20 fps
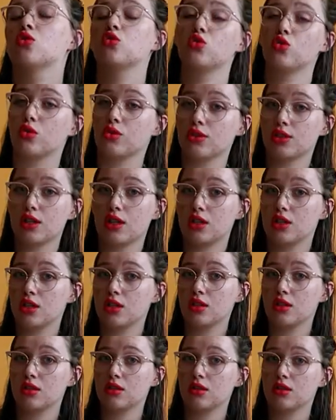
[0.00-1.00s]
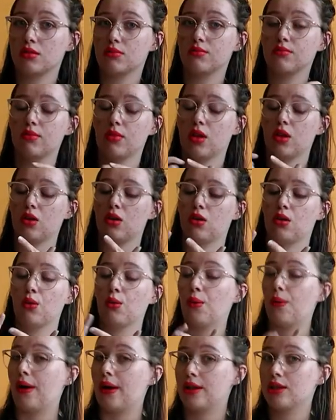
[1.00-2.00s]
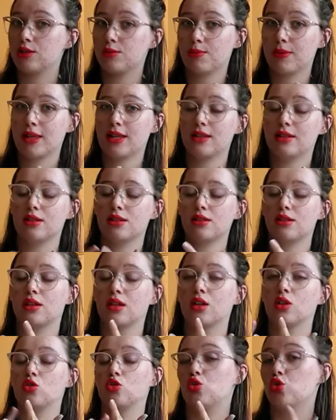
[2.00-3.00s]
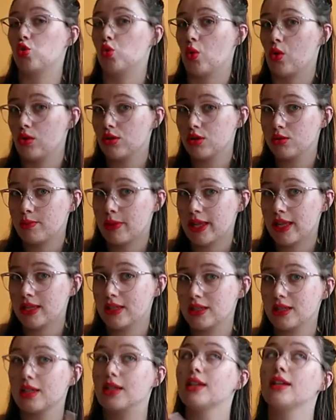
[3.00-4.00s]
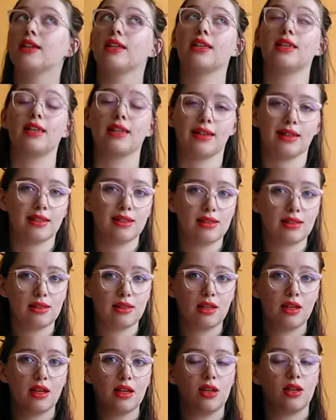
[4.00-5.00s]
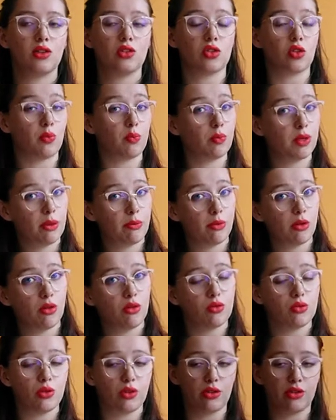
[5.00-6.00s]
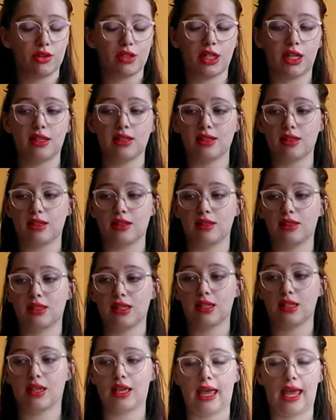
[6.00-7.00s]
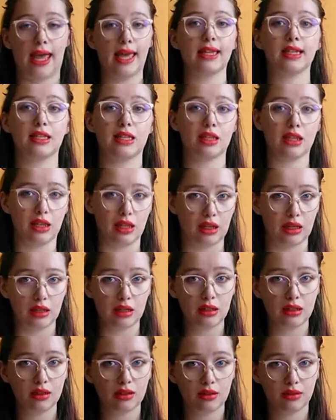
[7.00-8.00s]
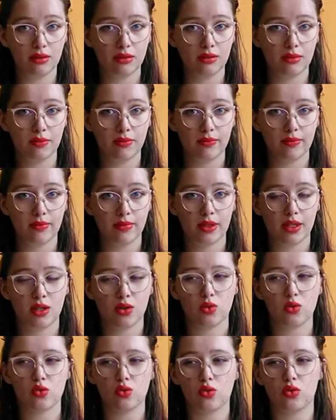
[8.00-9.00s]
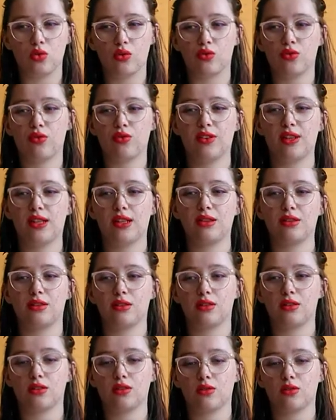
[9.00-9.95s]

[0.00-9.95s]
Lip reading: draw sigils, write spells, draw spells. Yes, some people who can't access anything, who don't feel